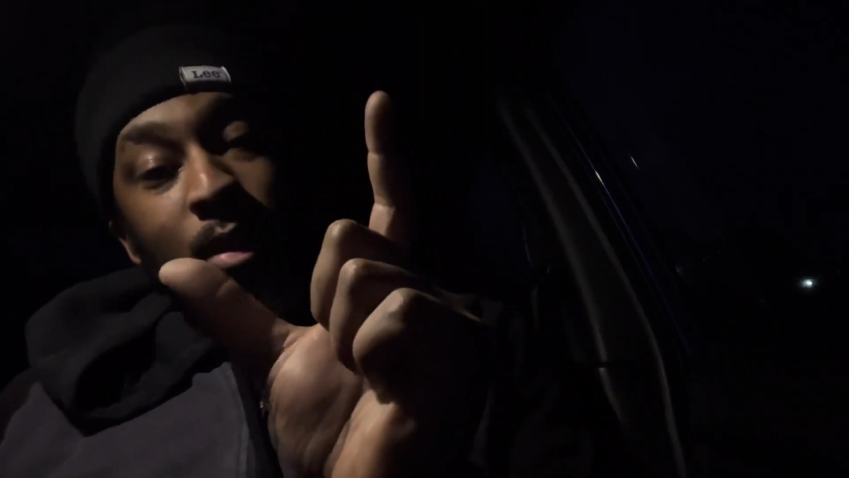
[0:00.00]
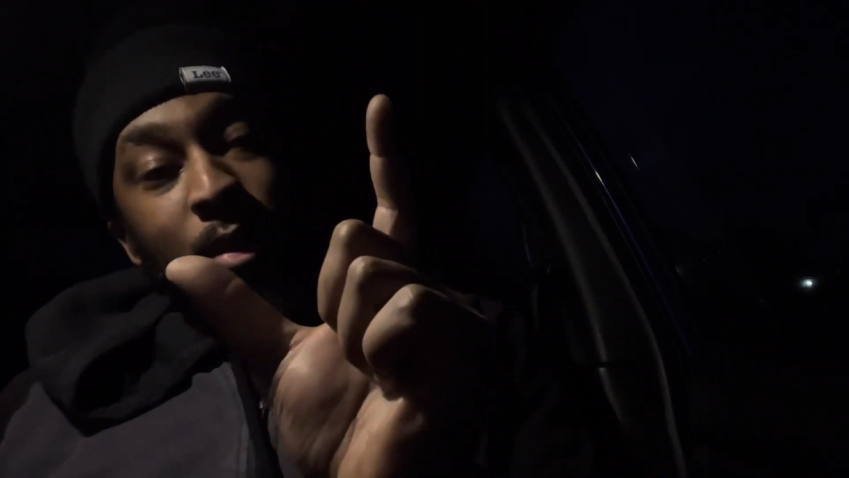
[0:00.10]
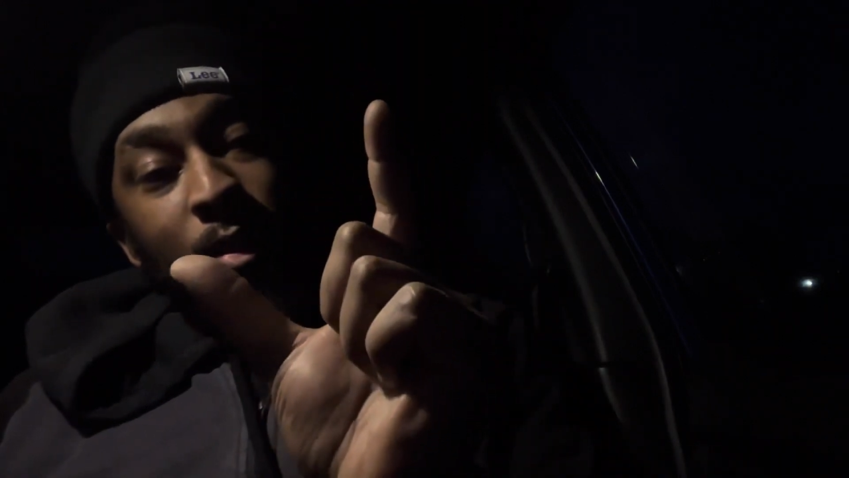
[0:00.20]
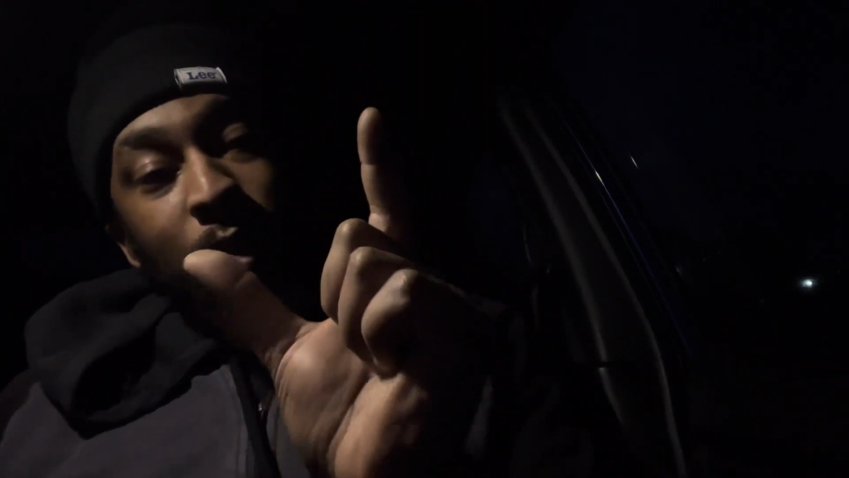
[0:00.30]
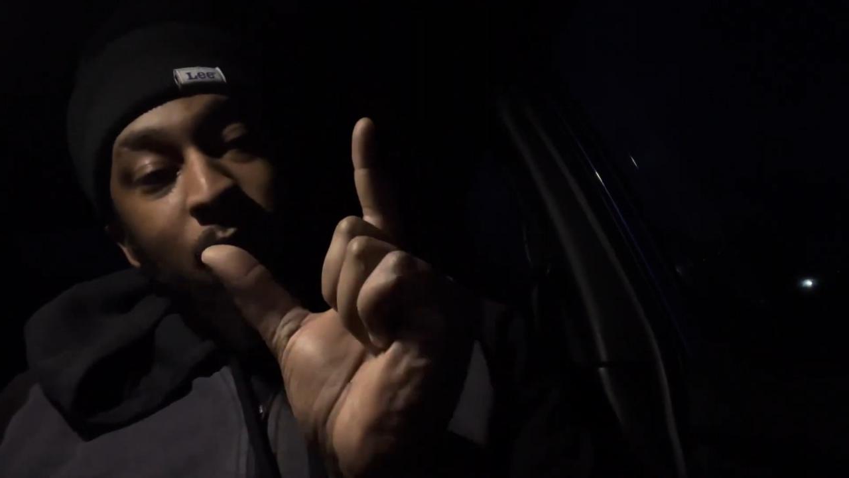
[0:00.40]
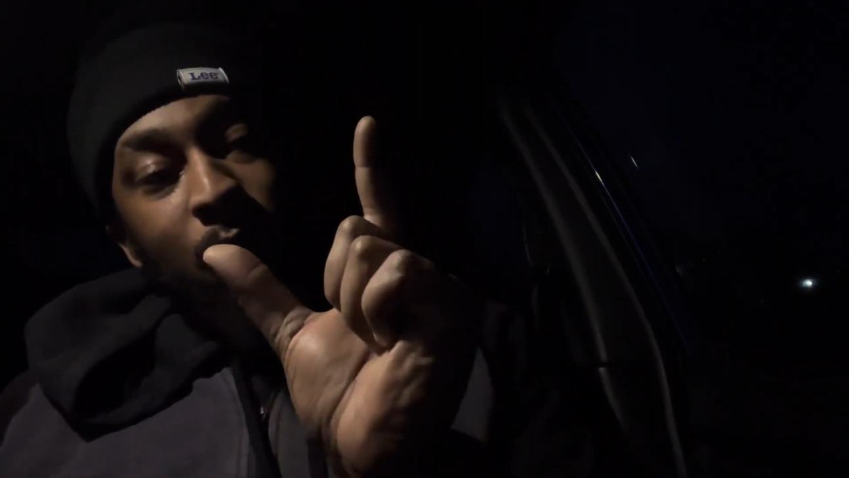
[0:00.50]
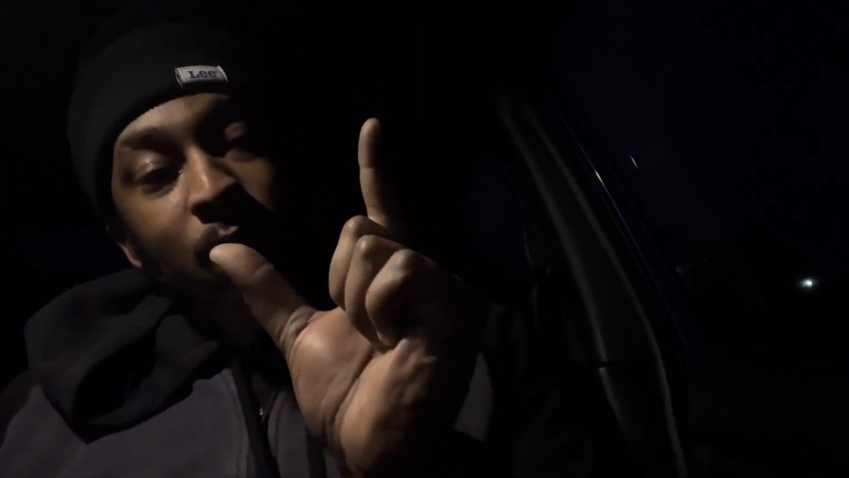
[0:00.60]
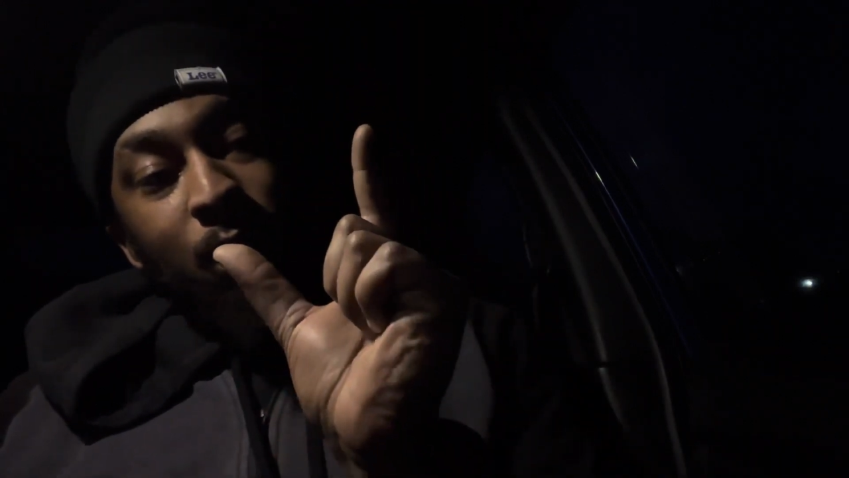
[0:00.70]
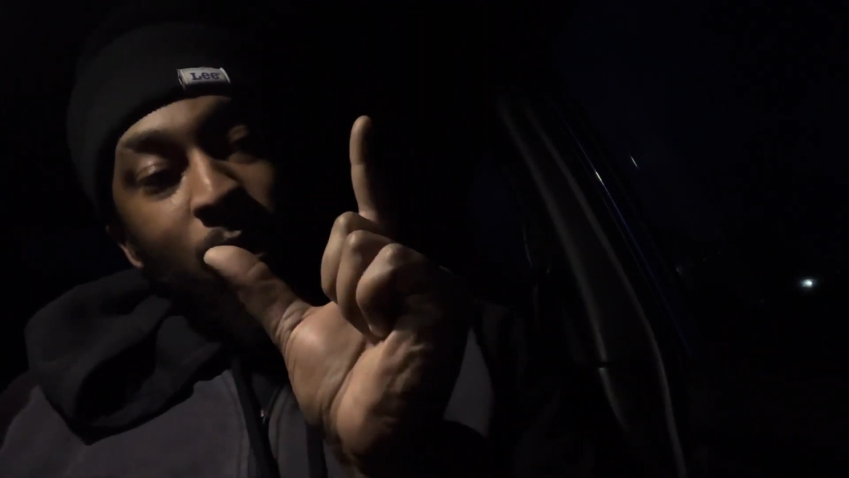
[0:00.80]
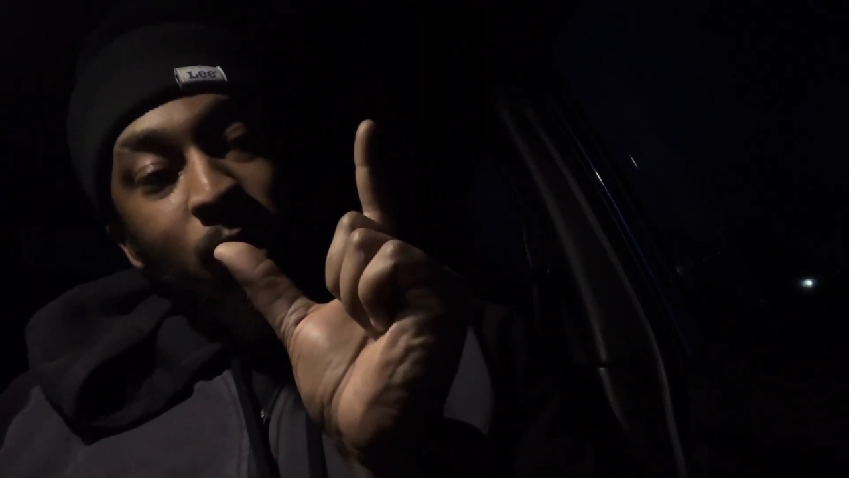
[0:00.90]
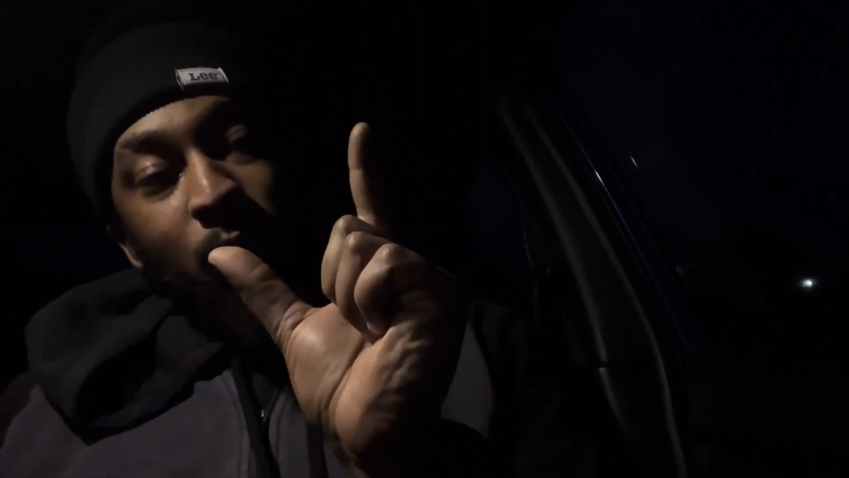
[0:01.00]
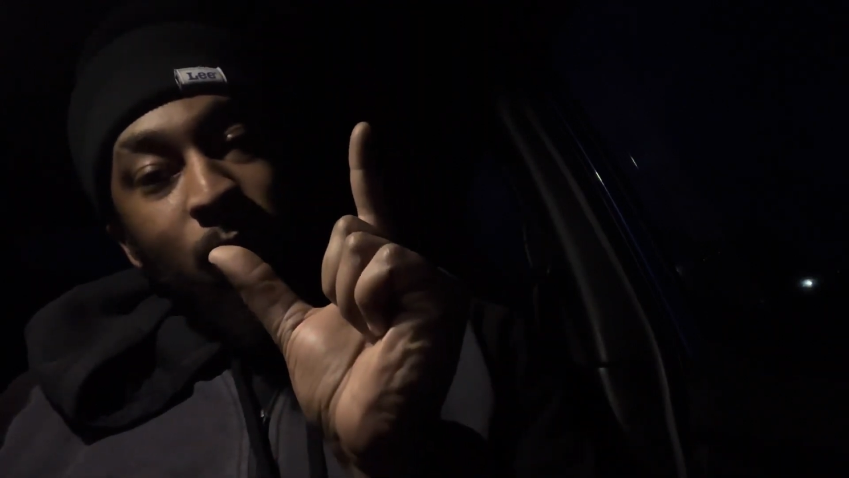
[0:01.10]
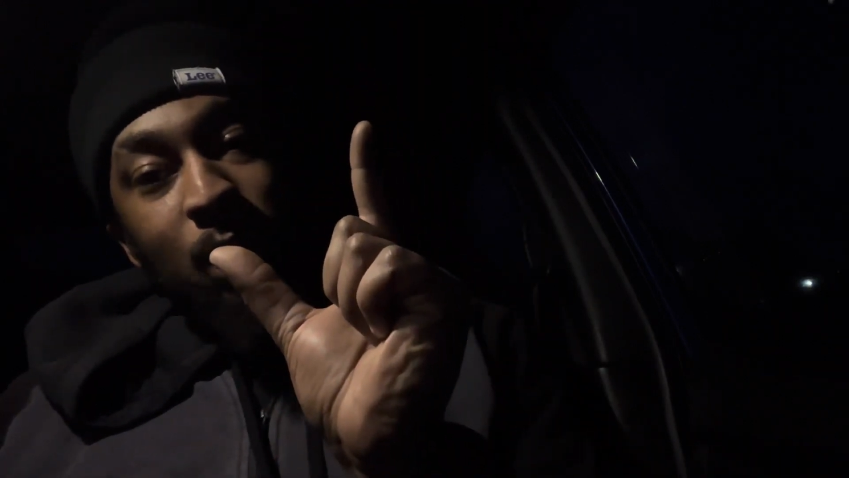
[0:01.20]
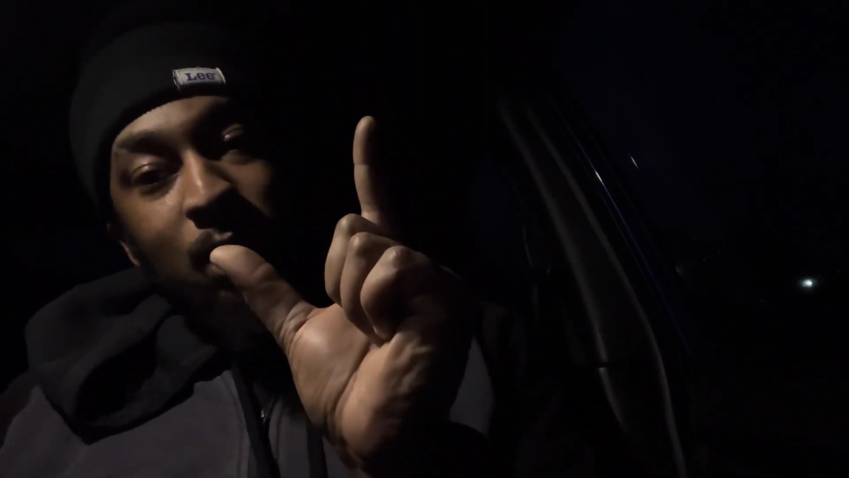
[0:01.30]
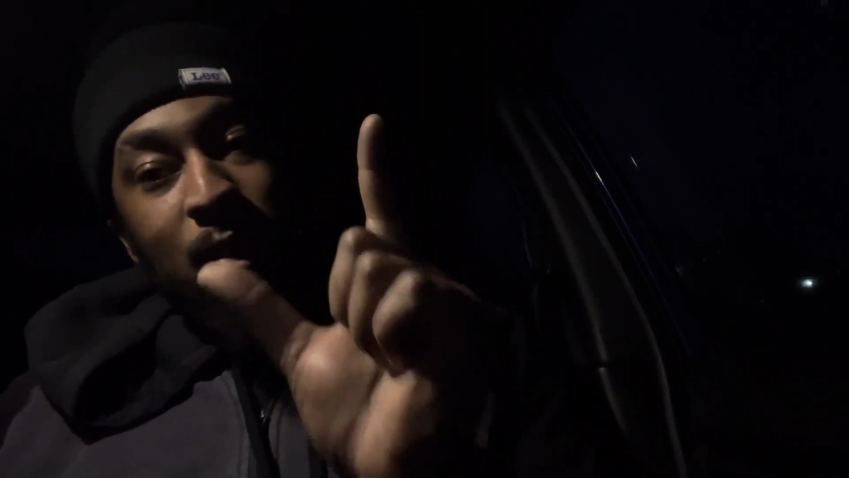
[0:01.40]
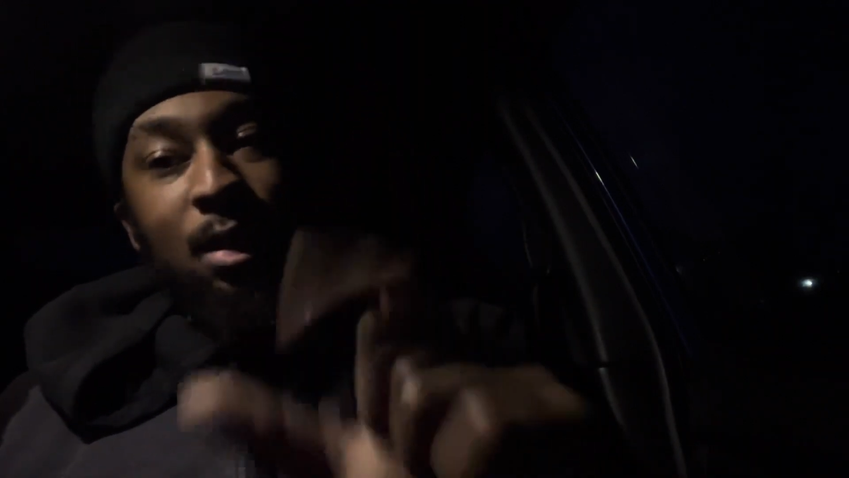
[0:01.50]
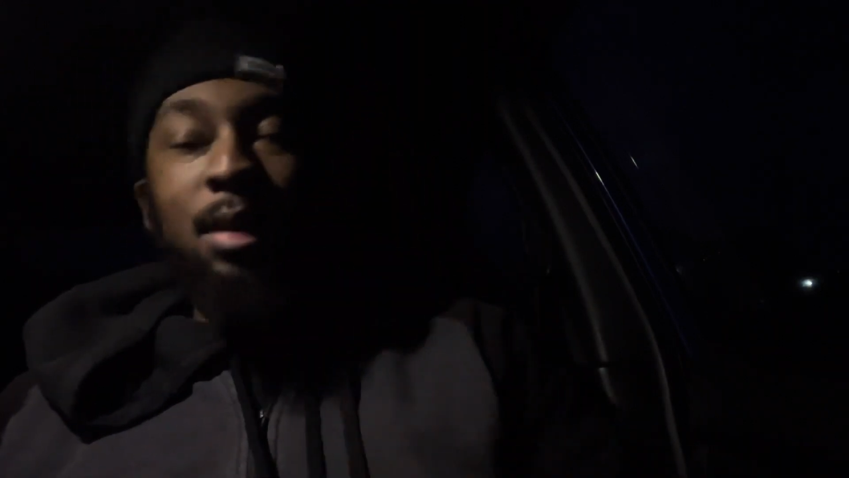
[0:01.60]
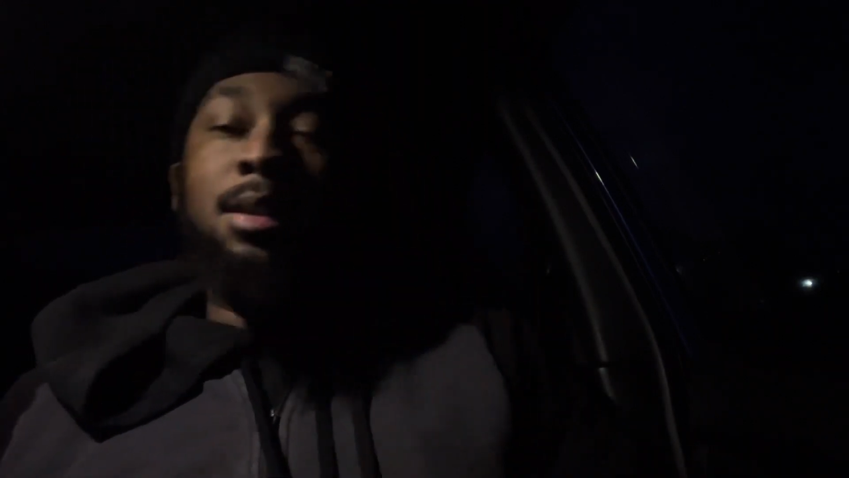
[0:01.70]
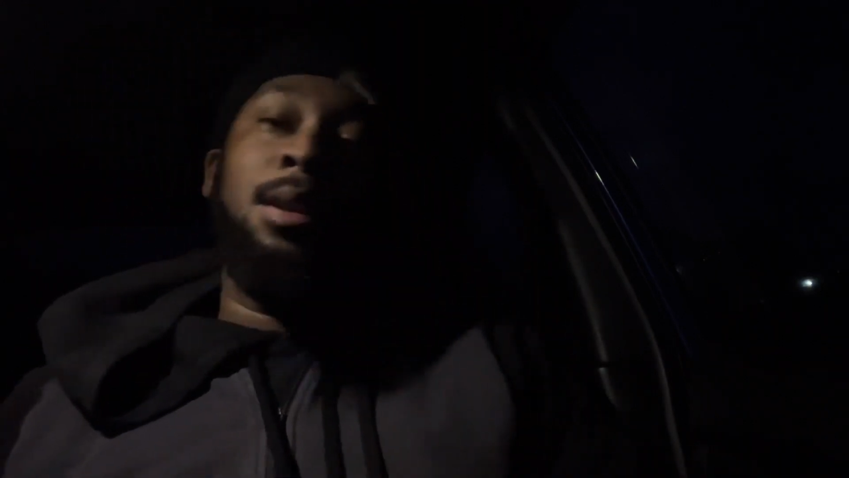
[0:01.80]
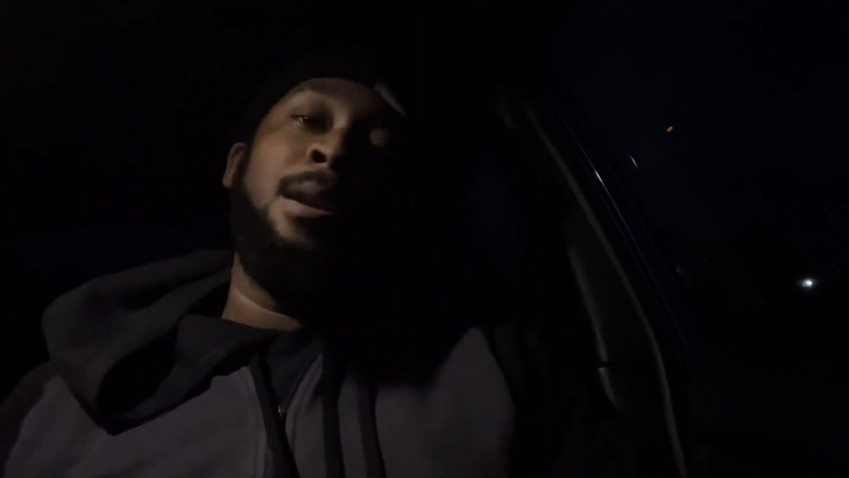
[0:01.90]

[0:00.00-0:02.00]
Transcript: the 3-inch extension,